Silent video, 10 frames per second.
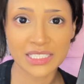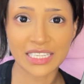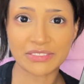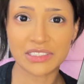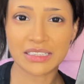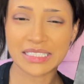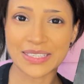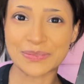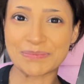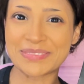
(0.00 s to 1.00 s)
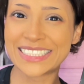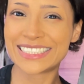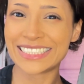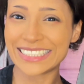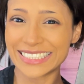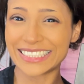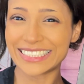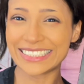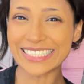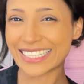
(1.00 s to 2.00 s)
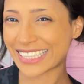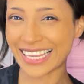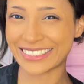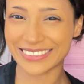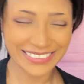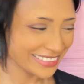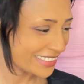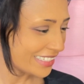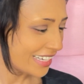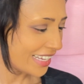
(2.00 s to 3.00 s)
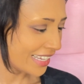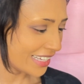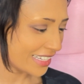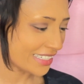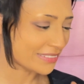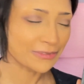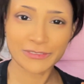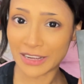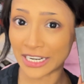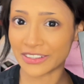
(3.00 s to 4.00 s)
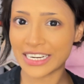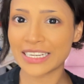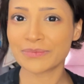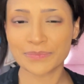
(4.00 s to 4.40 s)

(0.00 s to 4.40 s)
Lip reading: as a gift, so thank you. Fiery,